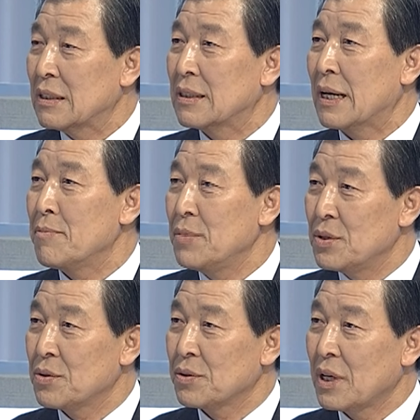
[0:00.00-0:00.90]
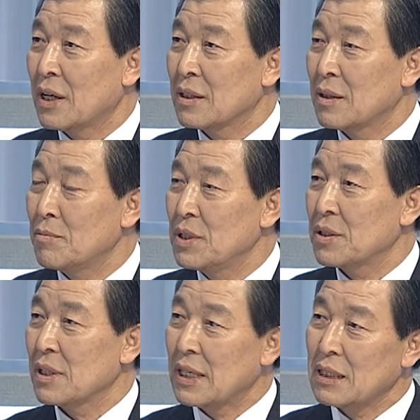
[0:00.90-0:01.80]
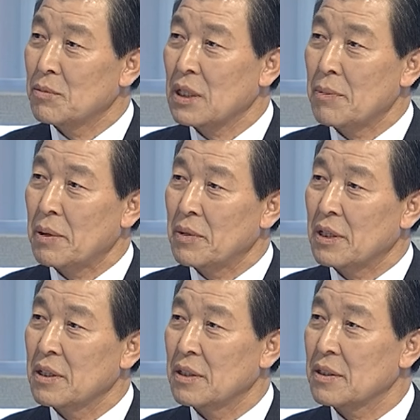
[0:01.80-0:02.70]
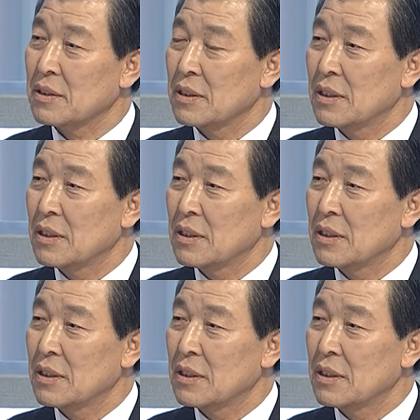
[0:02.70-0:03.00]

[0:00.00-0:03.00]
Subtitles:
ambition and missile kind of capabilities,